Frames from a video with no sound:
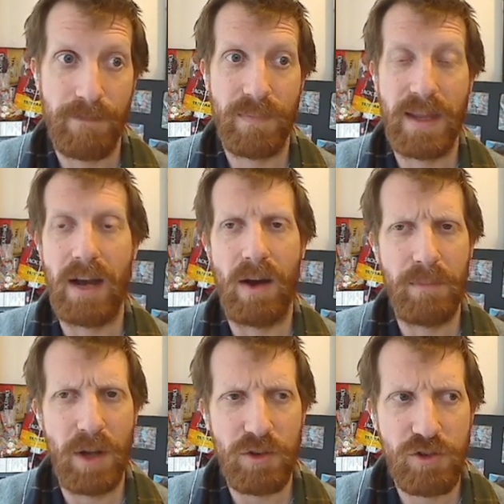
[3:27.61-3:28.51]
Now, I'm
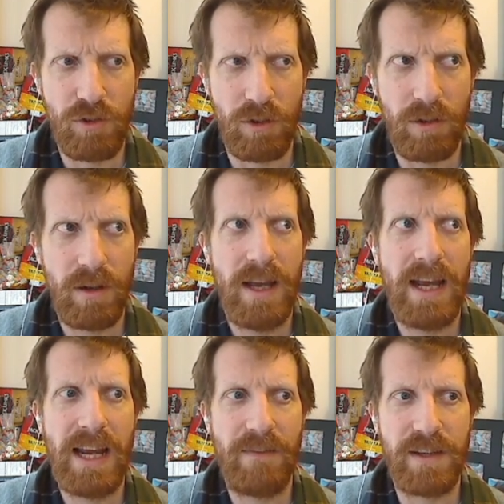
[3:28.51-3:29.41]
not sure
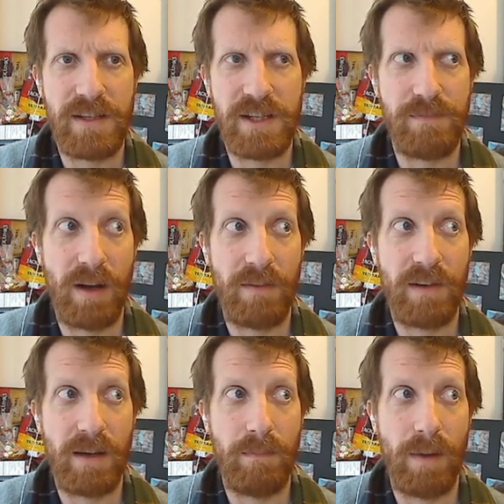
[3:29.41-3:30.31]
if this is
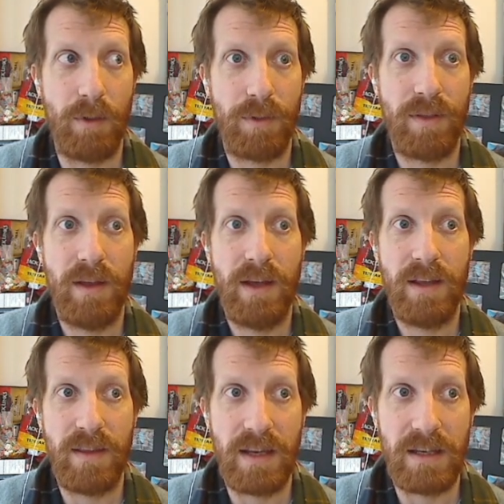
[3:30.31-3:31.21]
buffing both
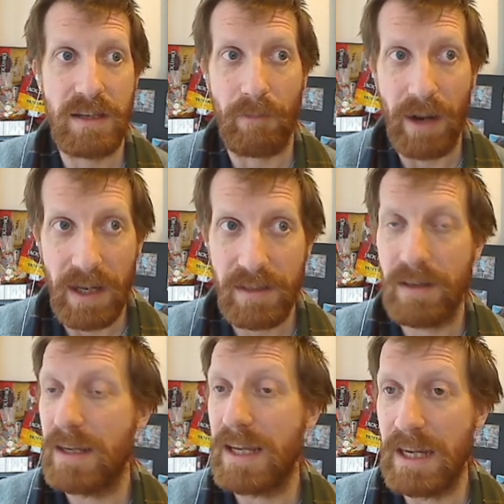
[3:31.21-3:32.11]
the direct
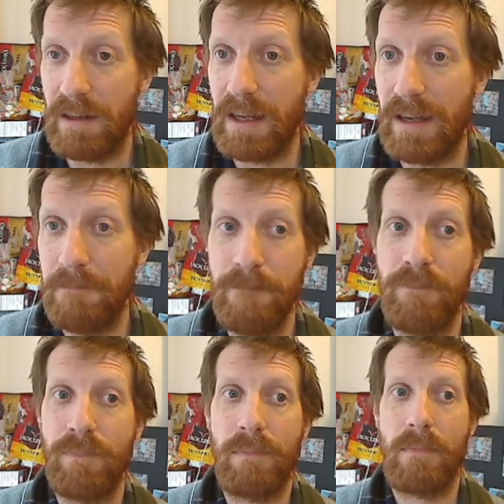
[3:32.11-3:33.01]
healing
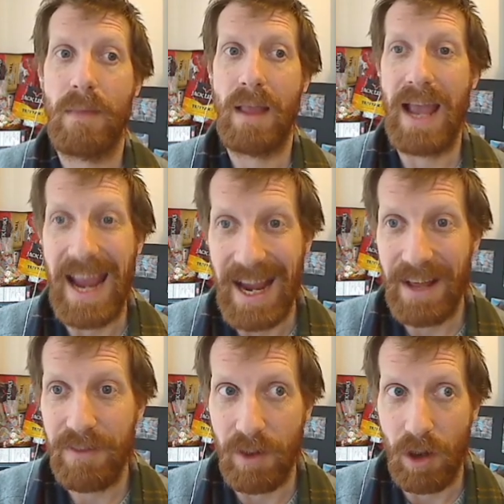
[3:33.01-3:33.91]

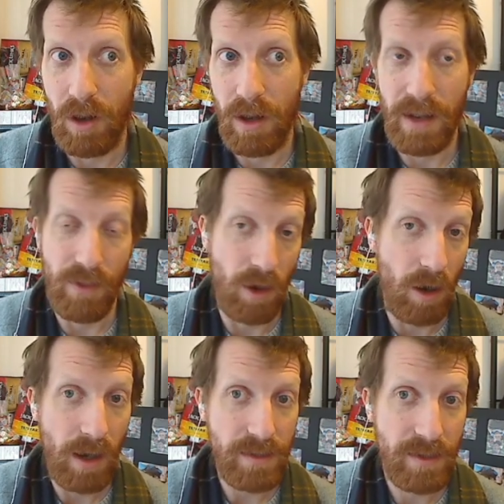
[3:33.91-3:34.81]
and the
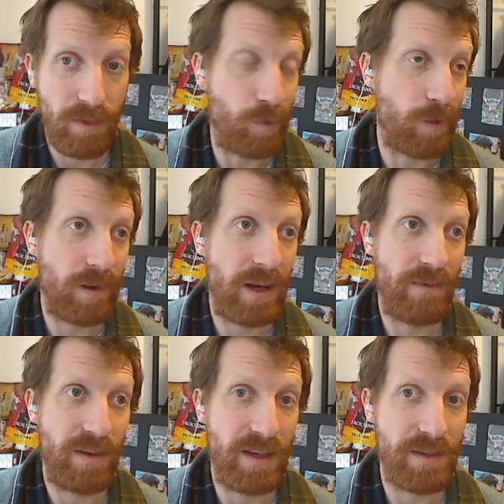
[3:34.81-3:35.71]
hot, or
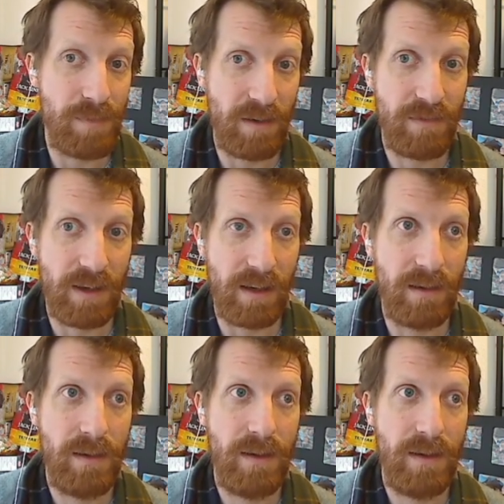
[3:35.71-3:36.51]
if it is buffing